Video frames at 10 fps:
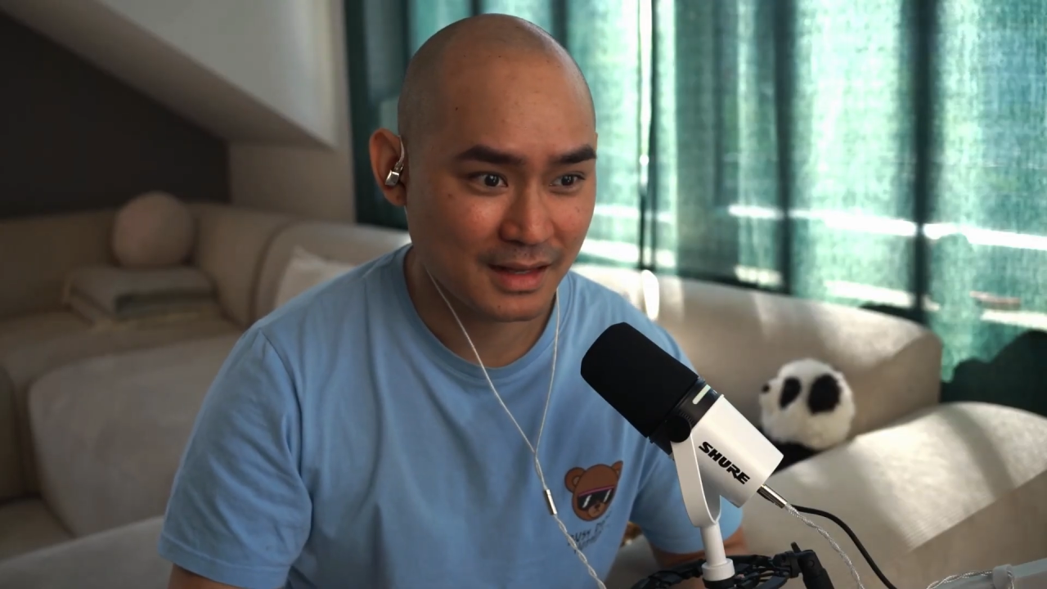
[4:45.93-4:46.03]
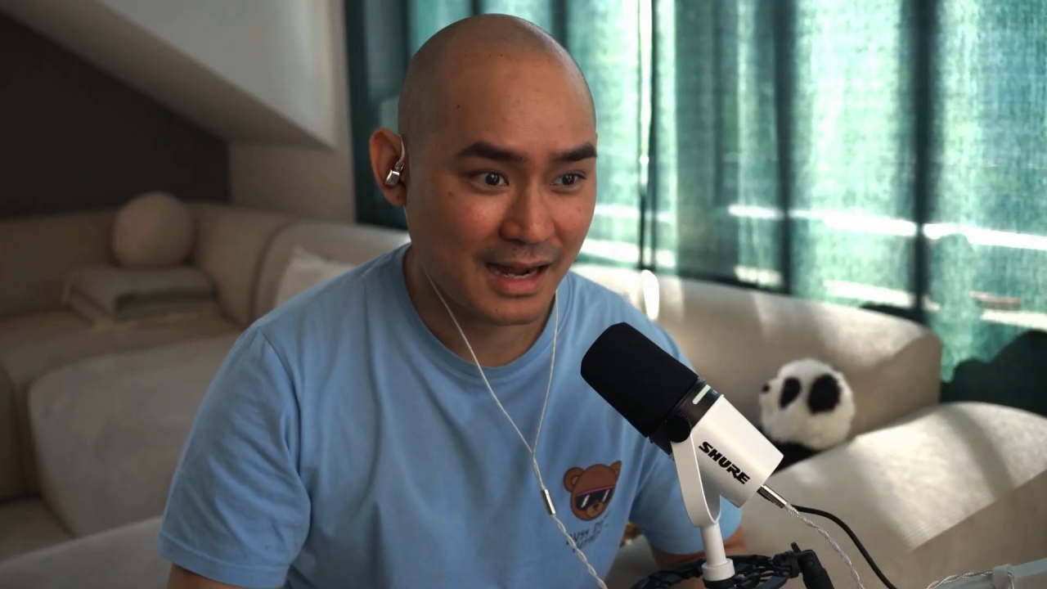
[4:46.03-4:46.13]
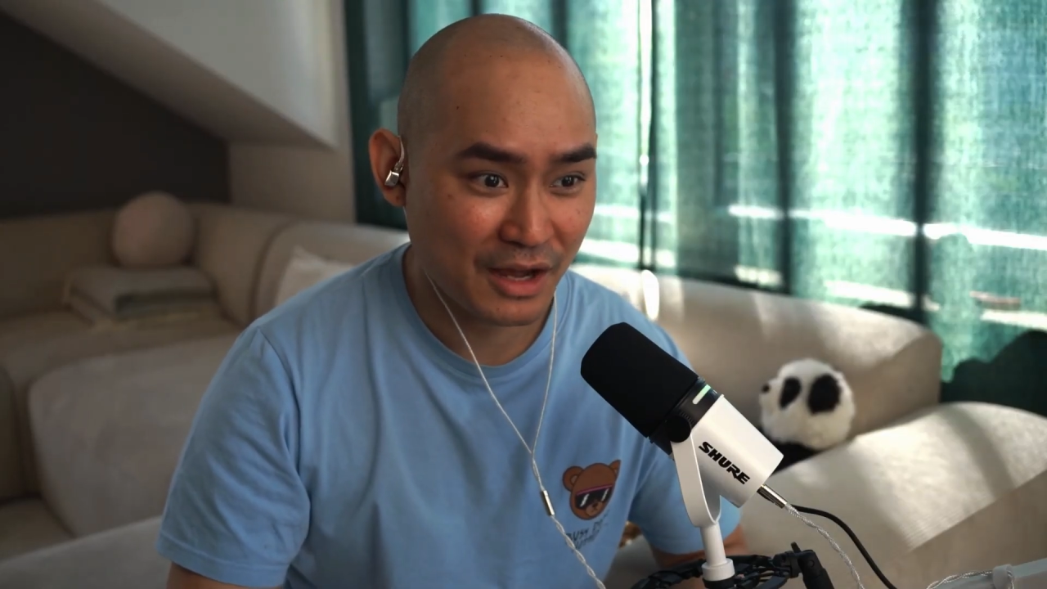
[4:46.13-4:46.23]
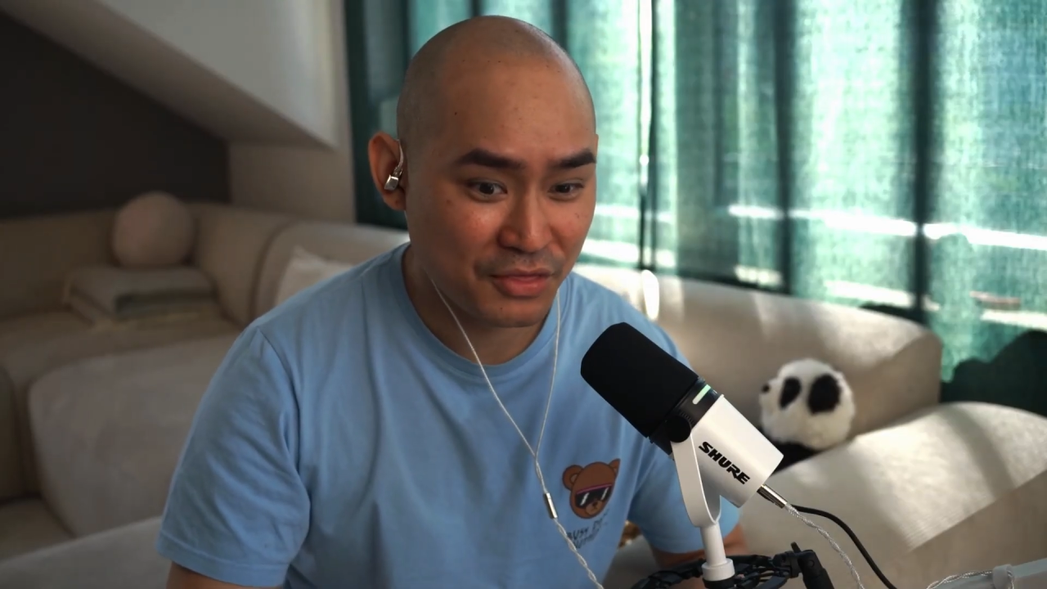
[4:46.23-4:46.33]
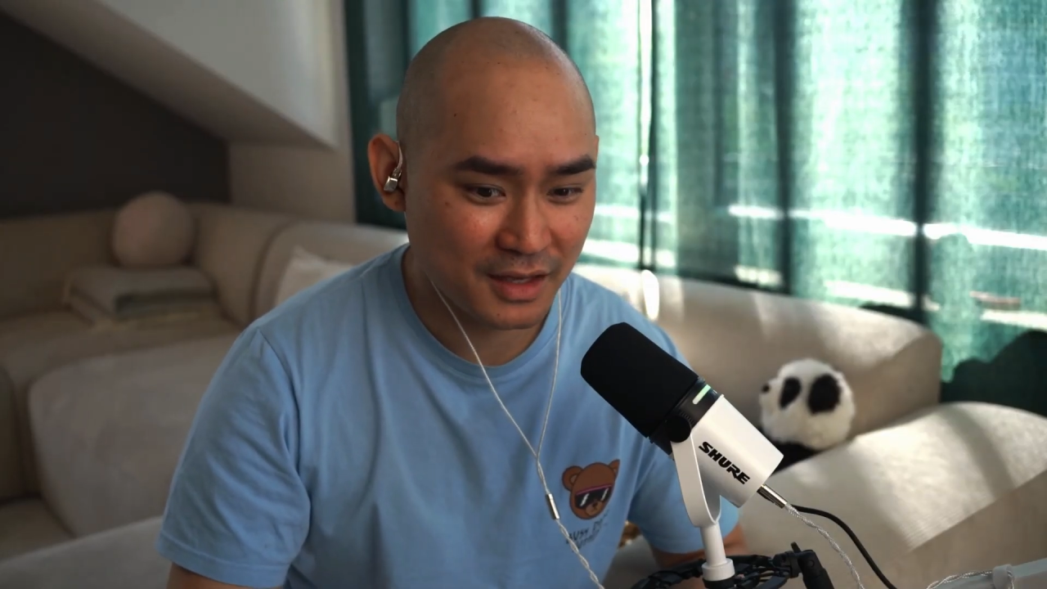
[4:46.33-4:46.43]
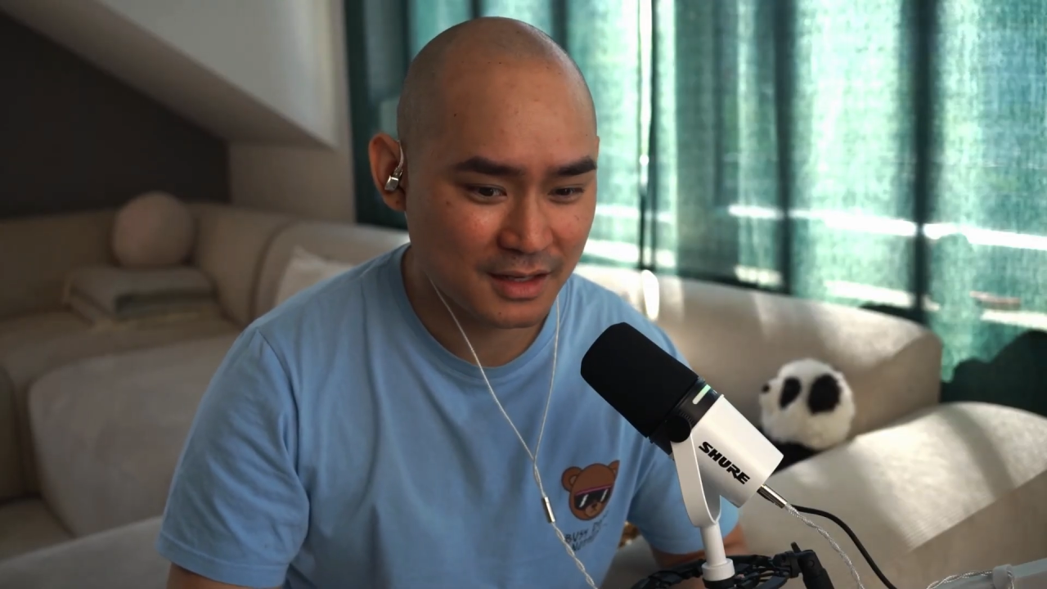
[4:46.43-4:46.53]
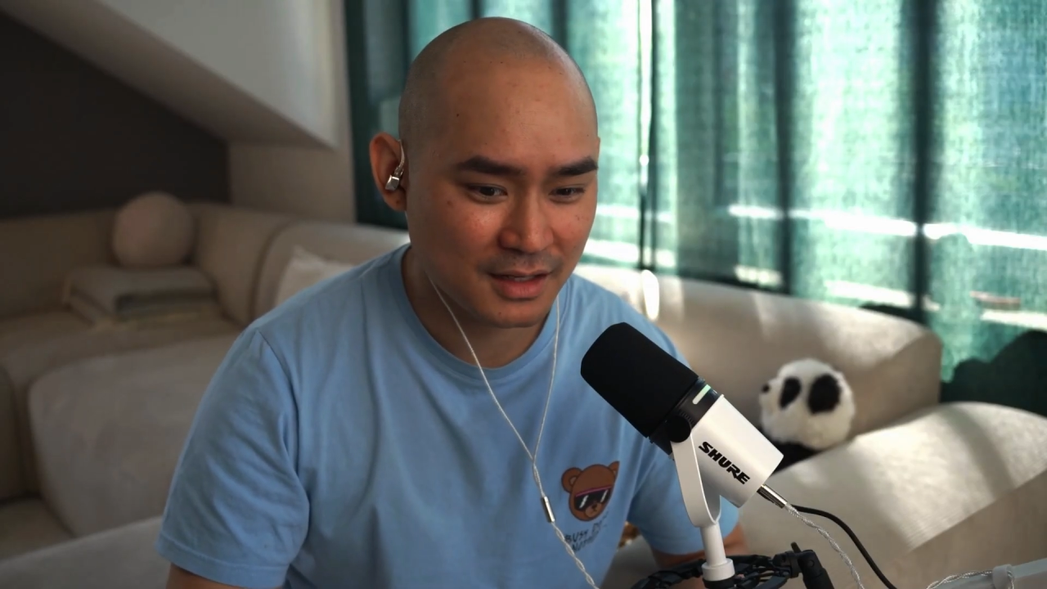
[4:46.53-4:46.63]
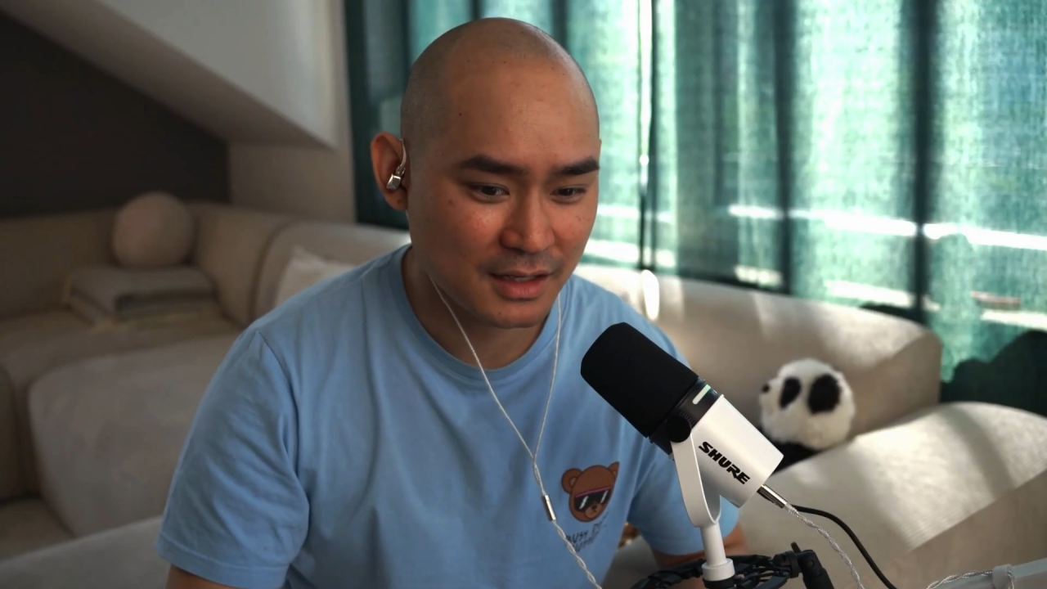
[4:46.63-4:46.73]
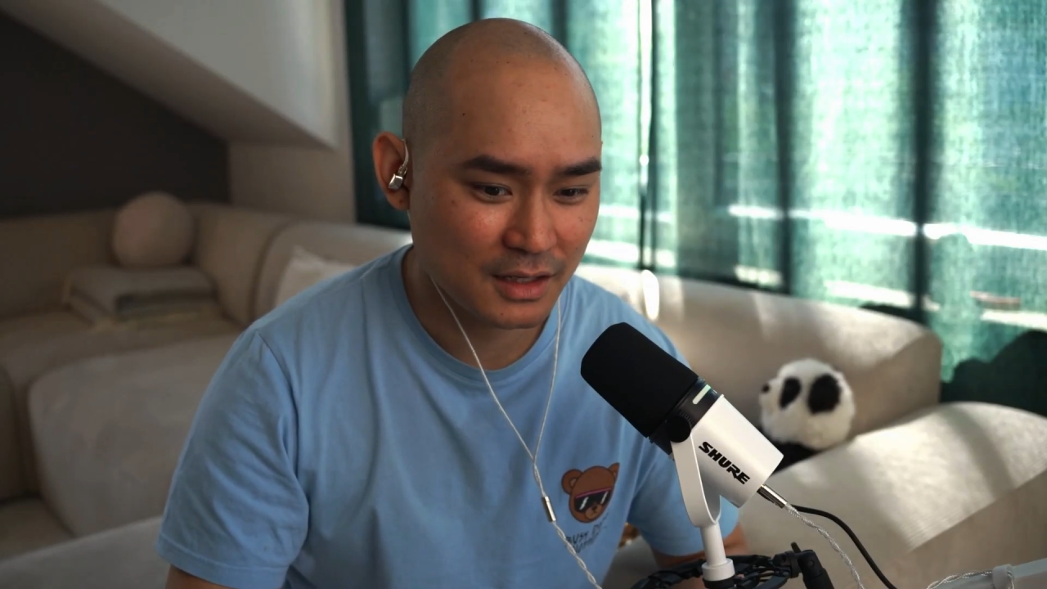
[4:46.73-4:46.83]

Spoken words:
I think